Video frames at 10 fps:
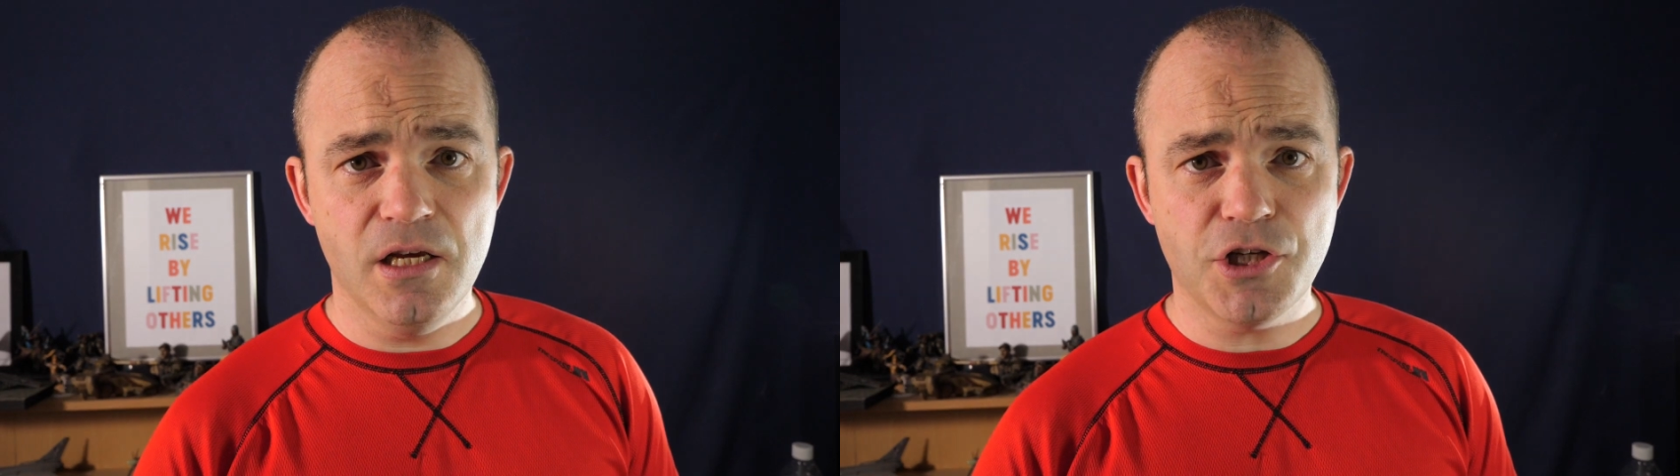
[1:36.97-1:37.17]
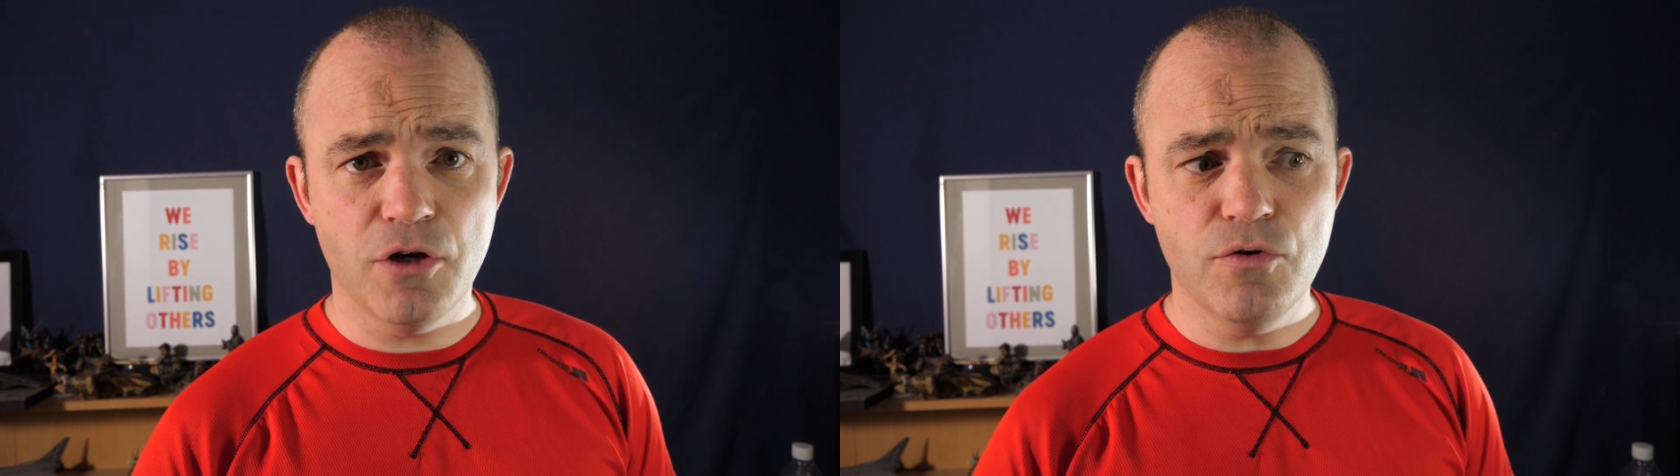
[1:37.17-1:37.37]

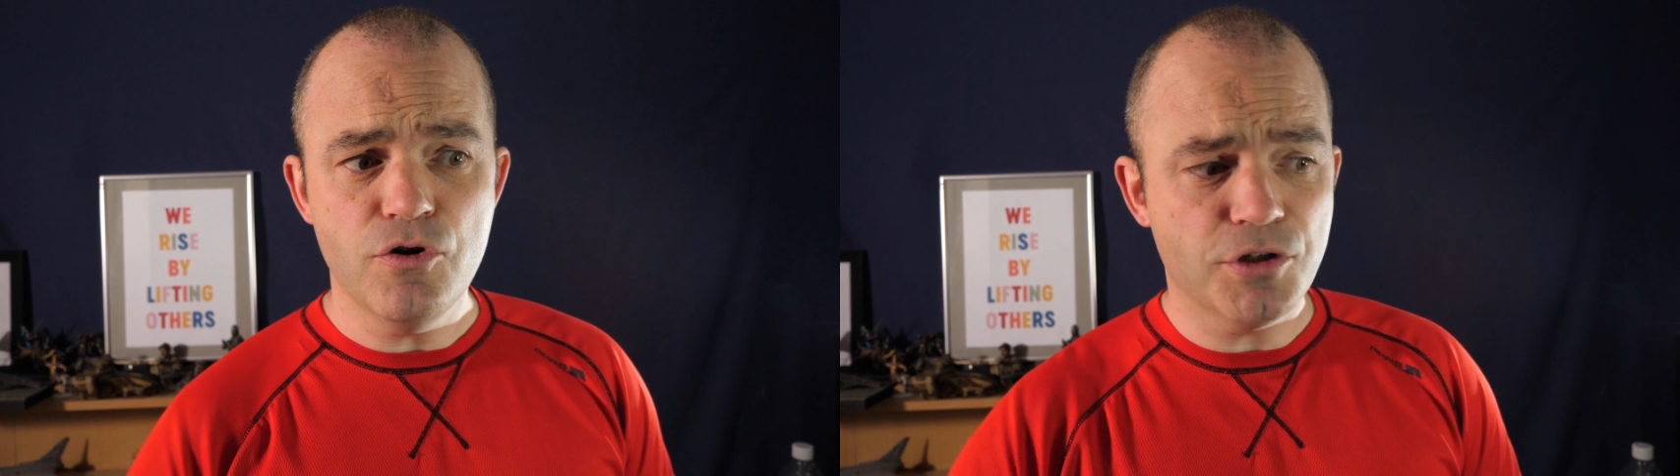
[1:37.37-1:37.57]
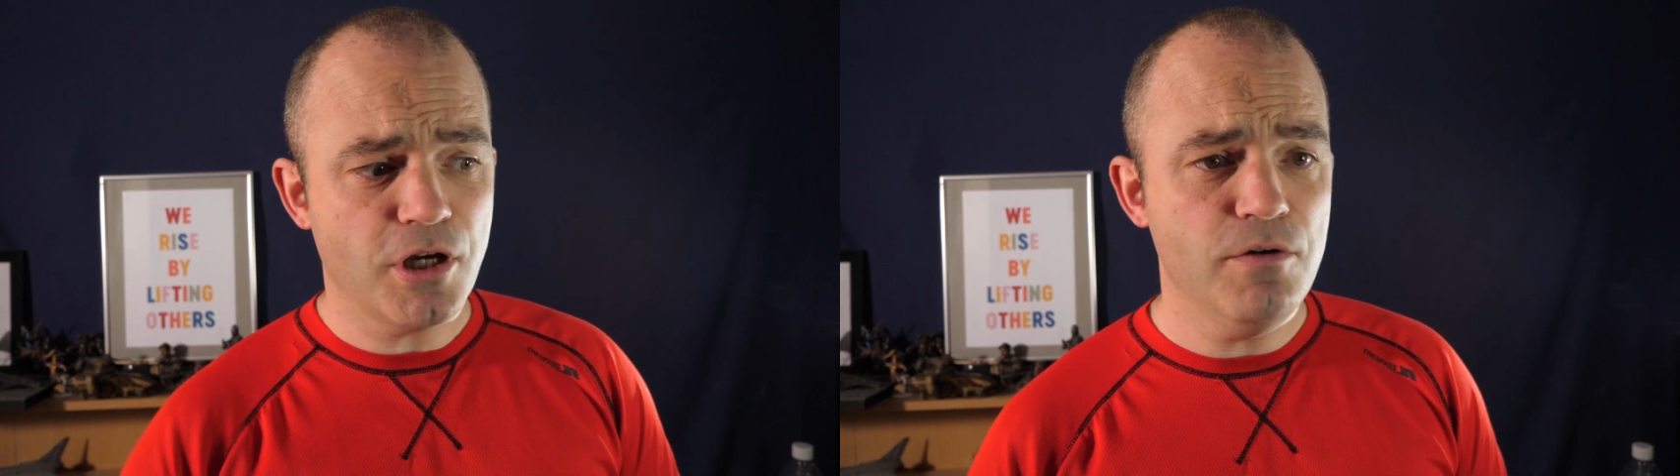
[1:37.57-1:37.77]
So
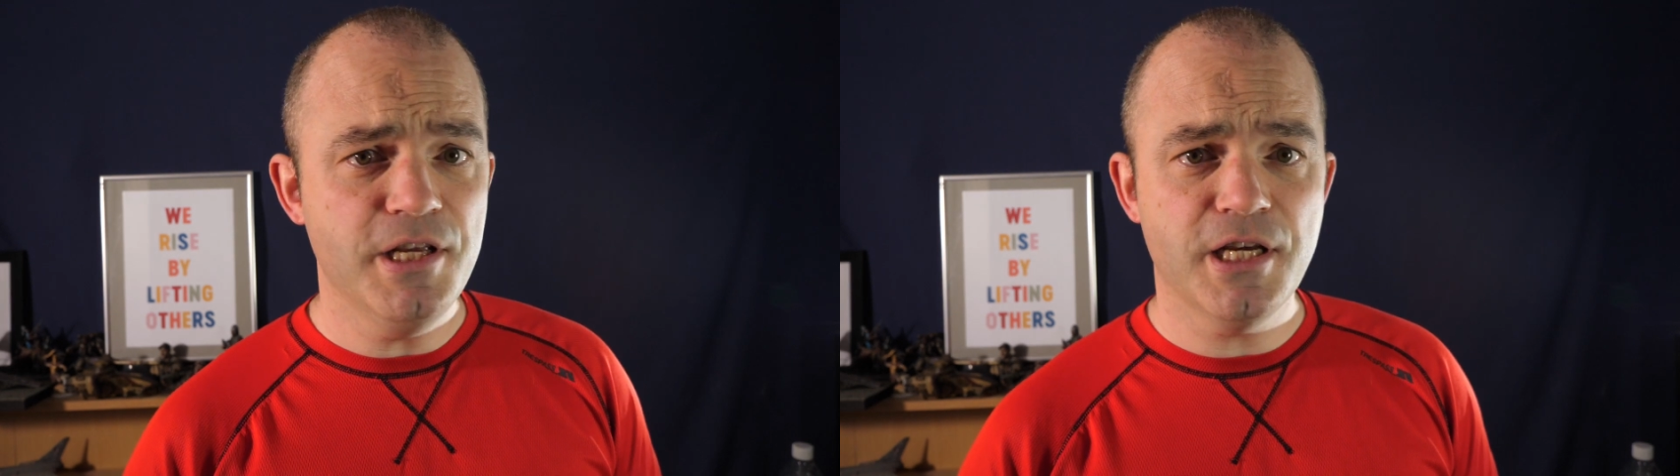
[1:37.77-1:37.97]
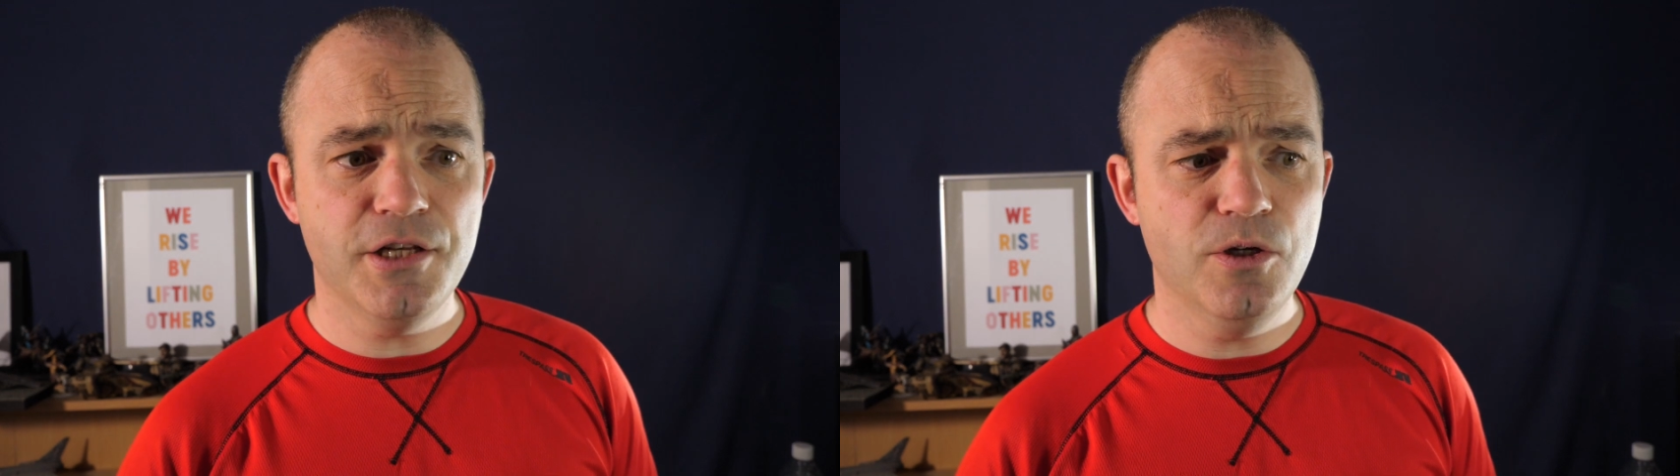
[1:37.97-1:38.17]
not
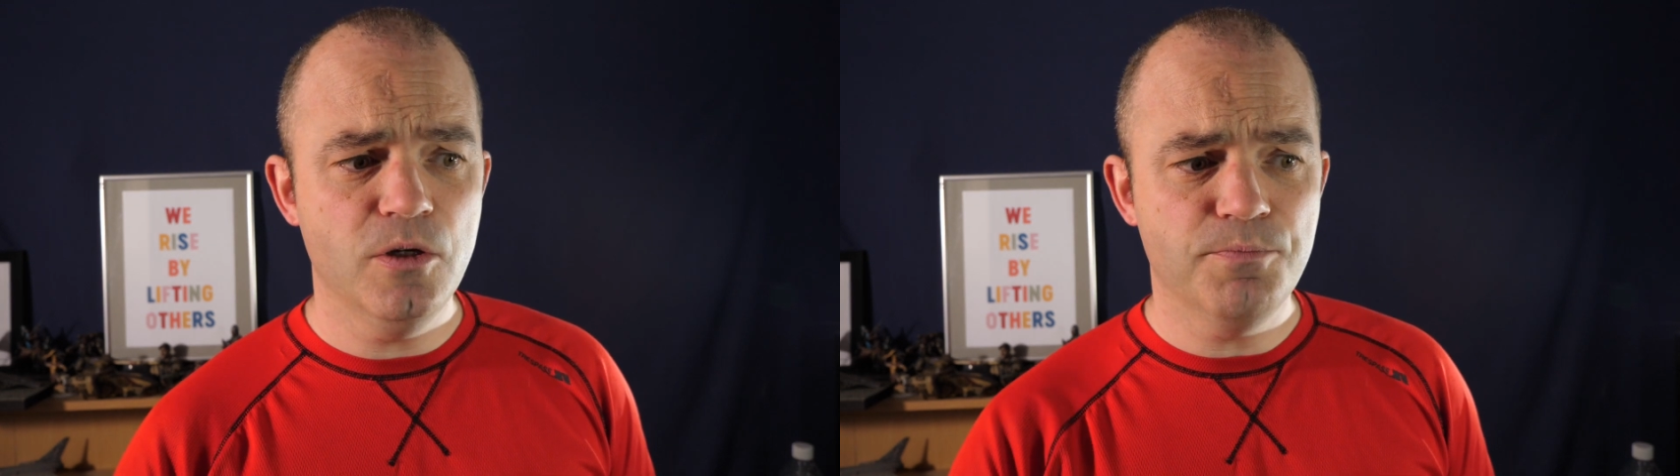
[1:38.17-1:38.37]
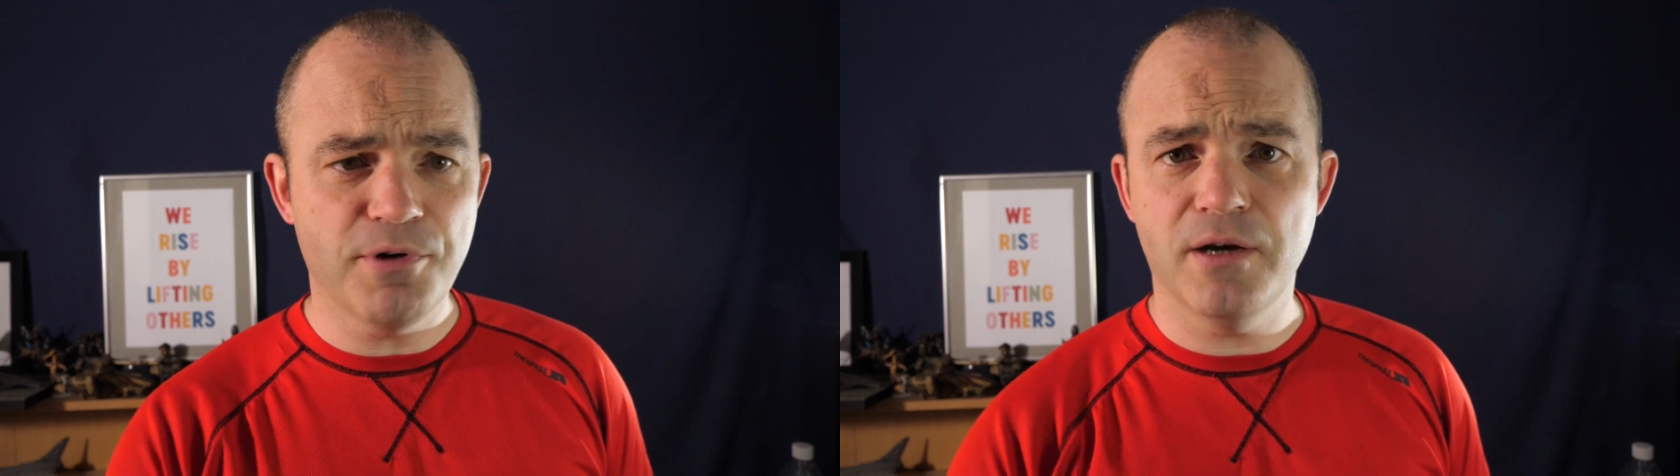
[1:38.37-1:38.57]
only can
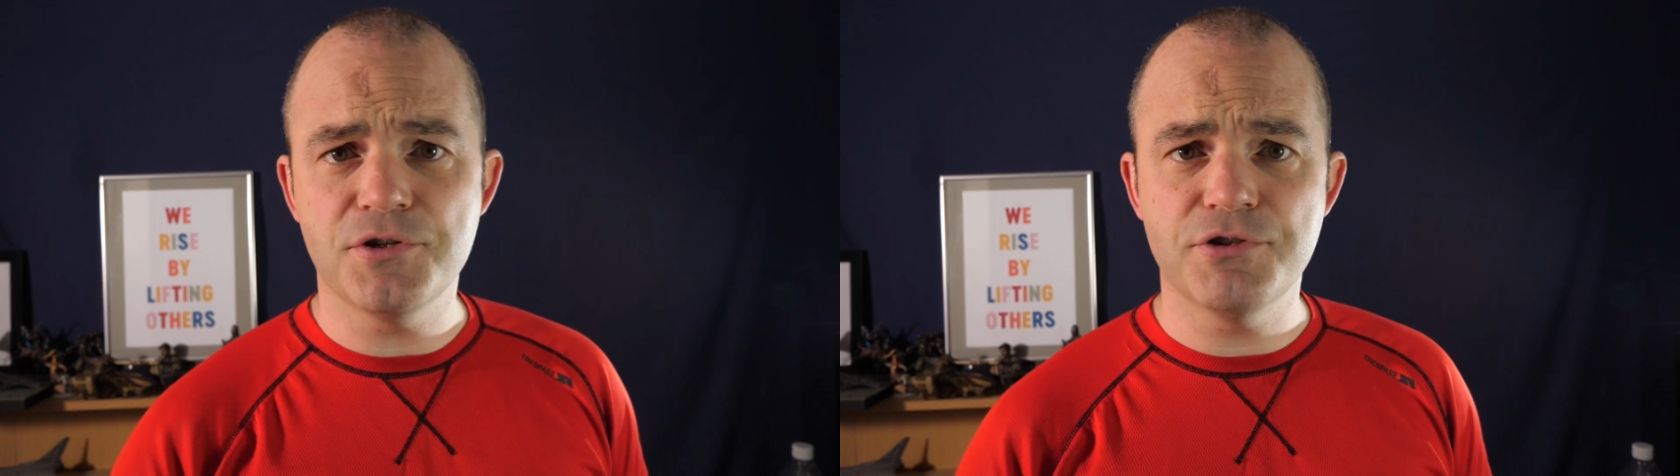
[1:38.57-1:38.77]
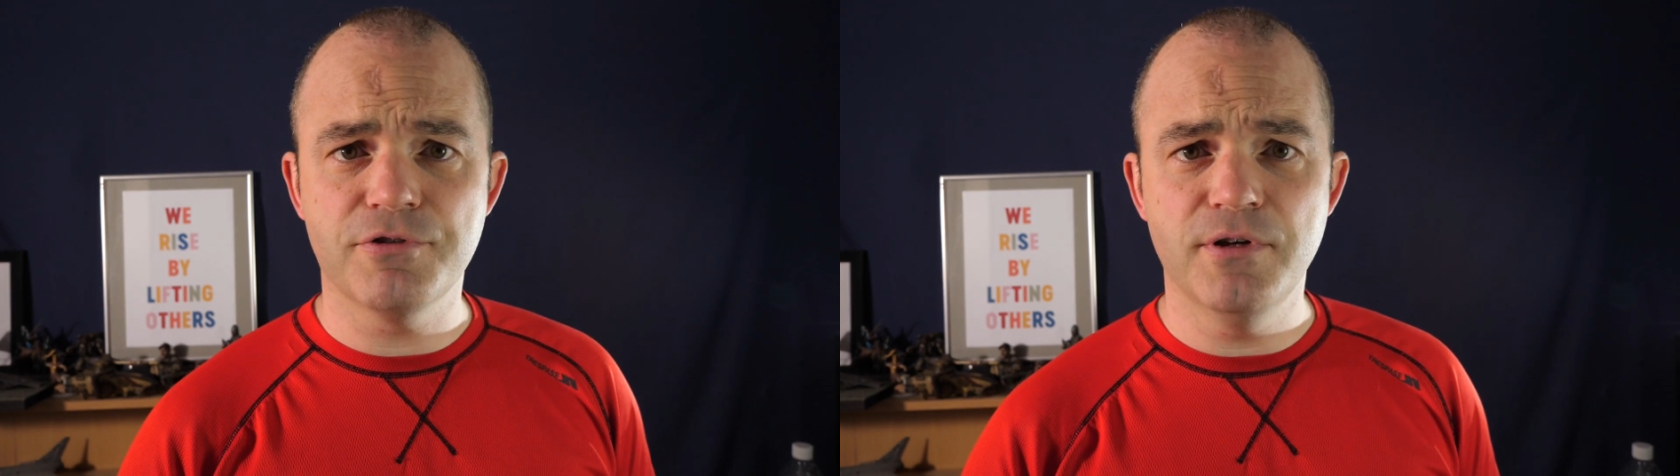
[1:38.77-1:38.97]
you
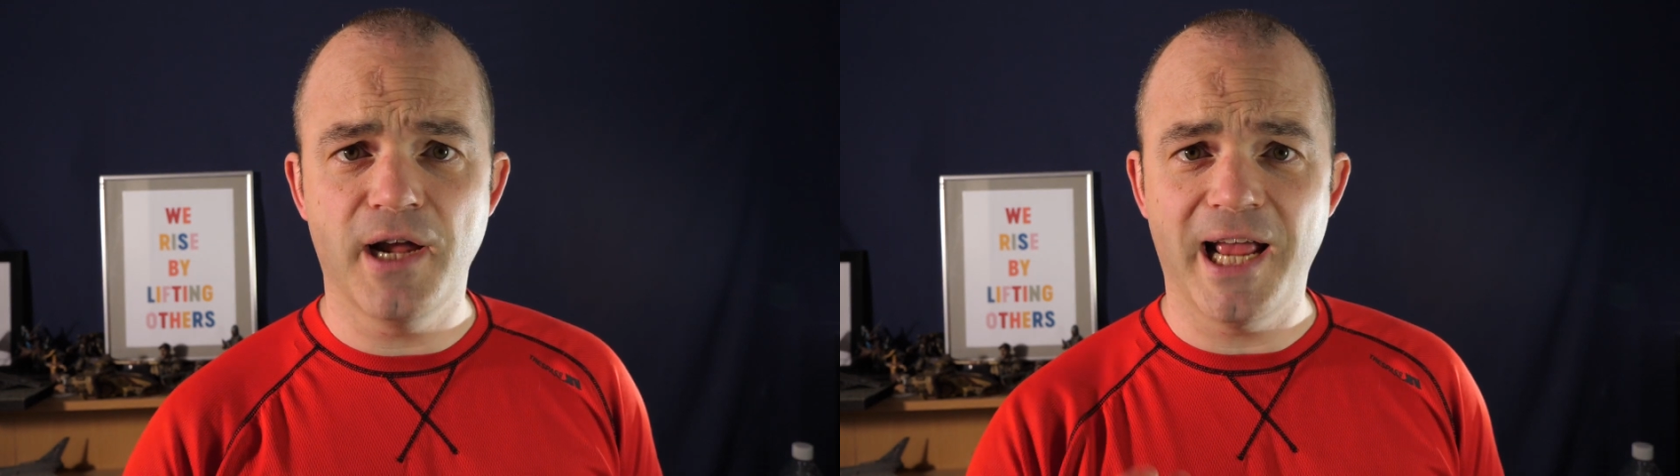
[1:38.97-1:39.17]
browse through